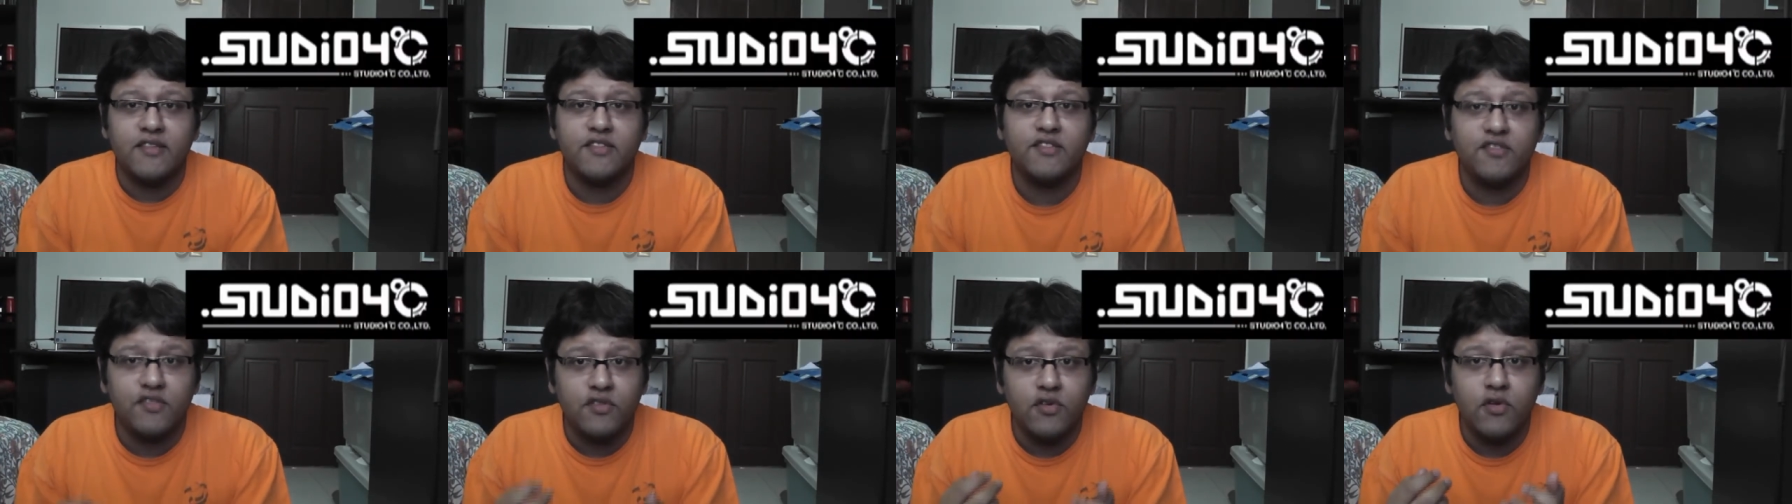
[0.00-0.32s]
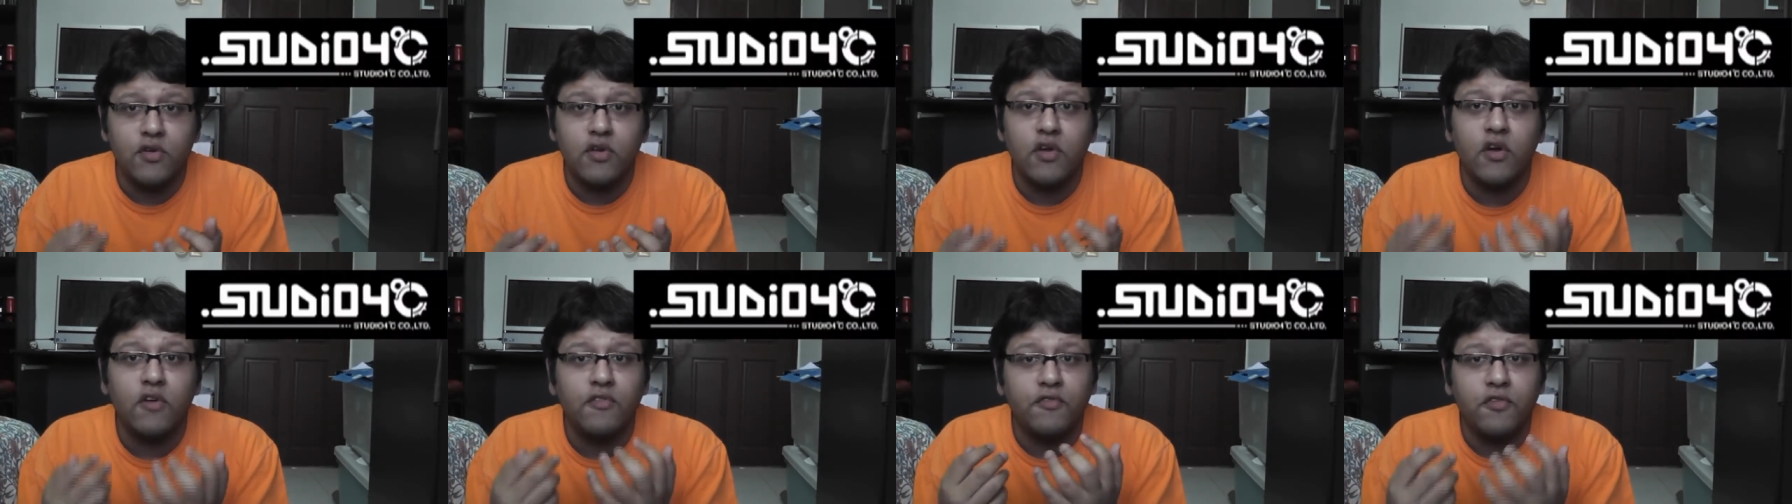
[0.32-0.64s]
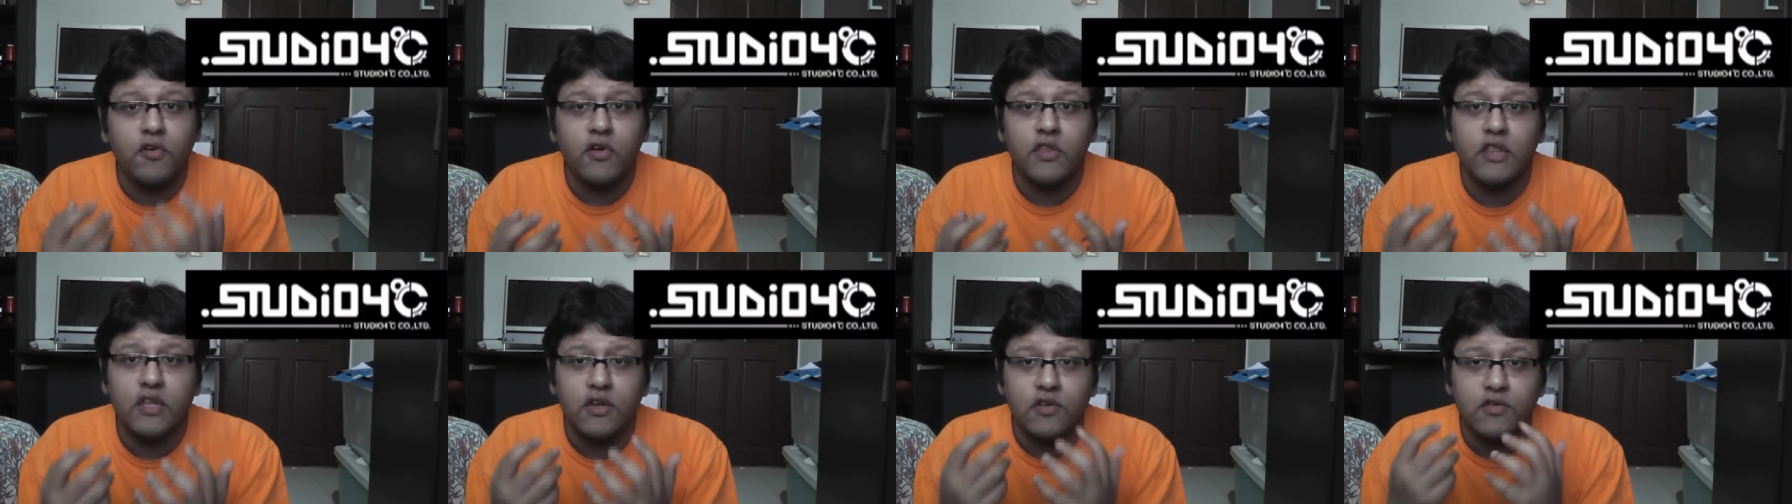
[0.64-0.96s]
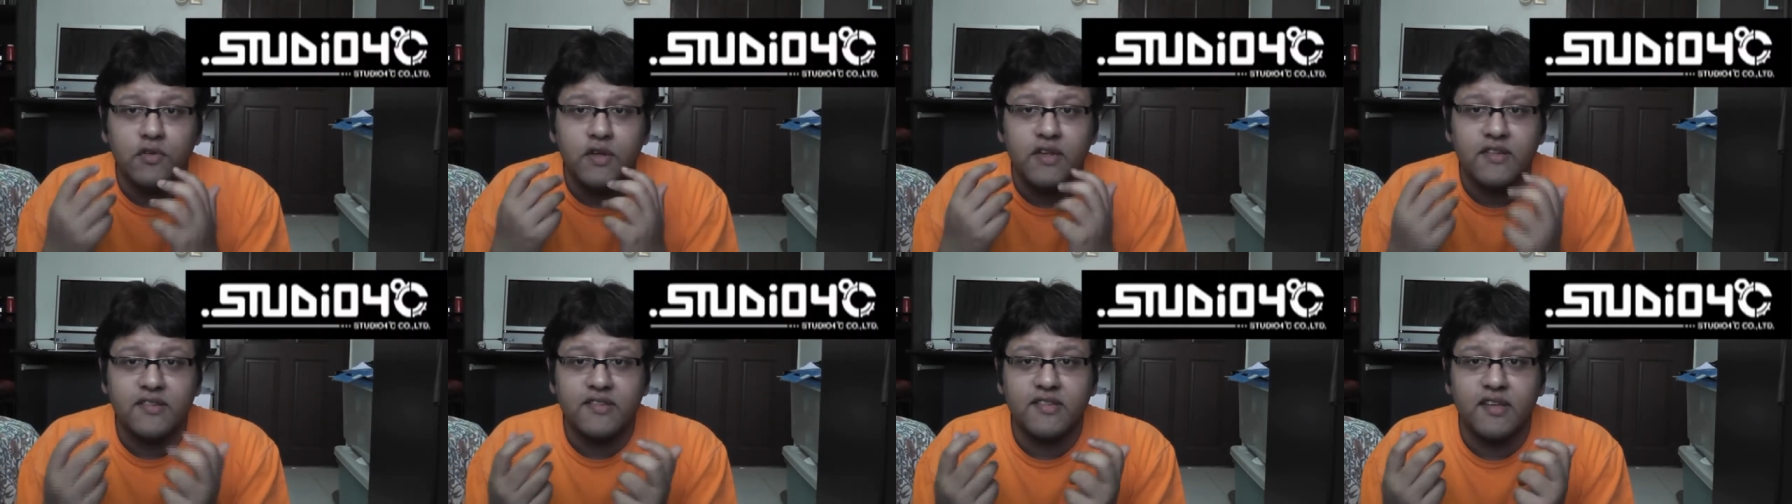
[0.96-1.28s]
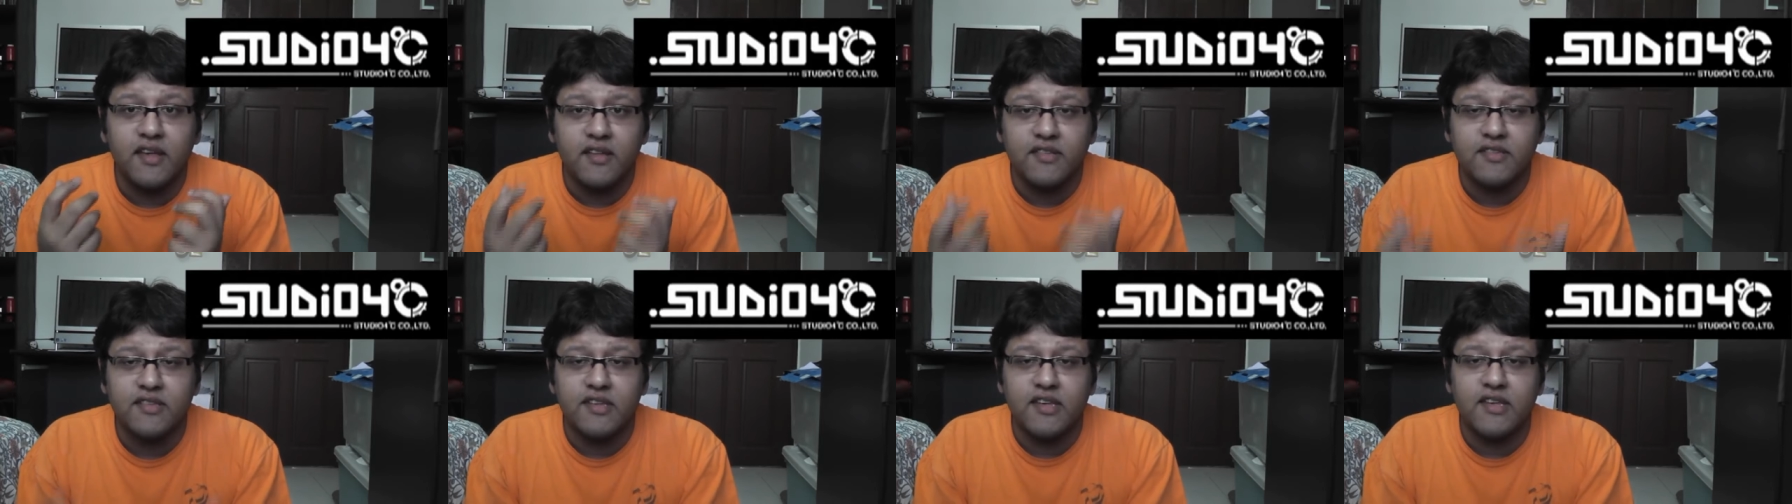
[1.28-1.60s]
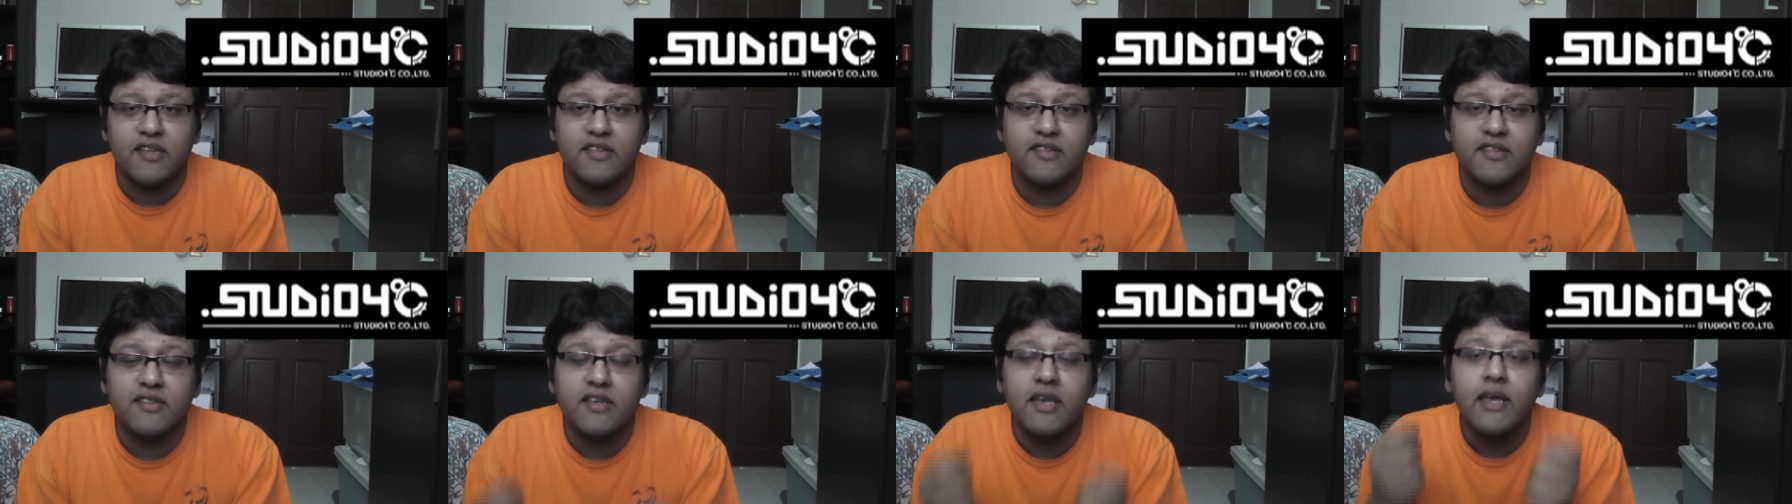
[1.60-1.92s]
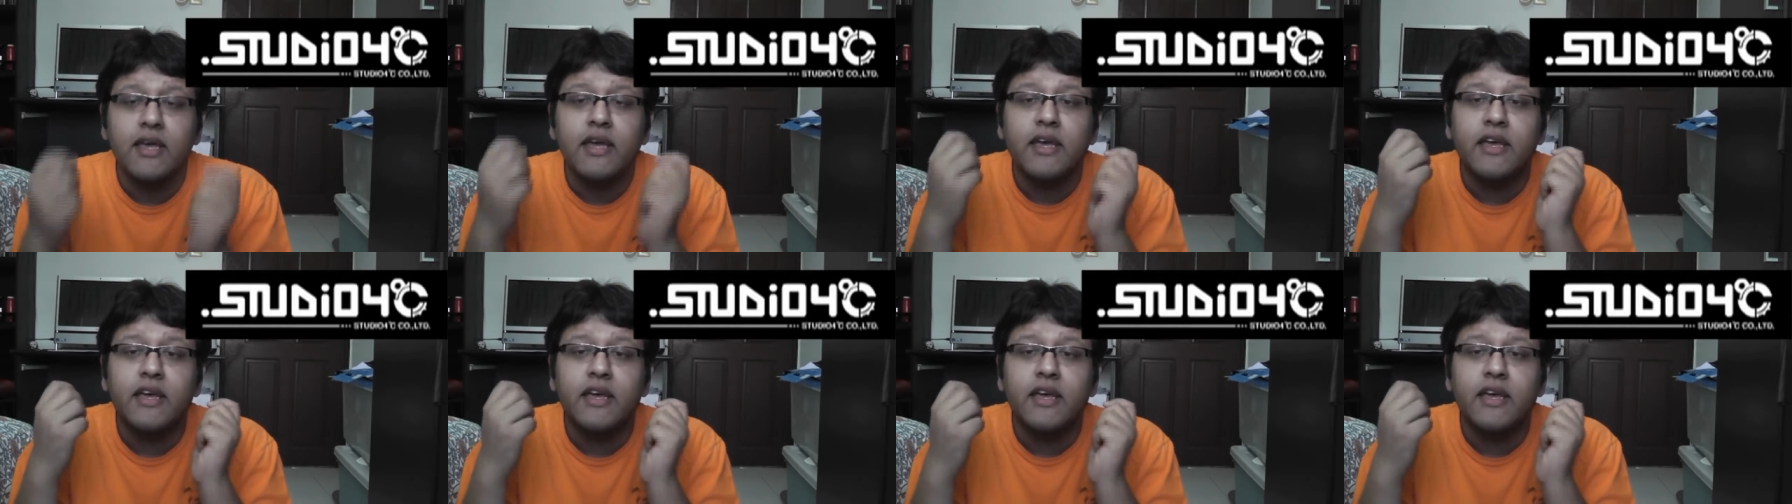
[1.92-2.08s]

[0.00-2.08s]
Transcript: Studio 4 Degrees Celsius,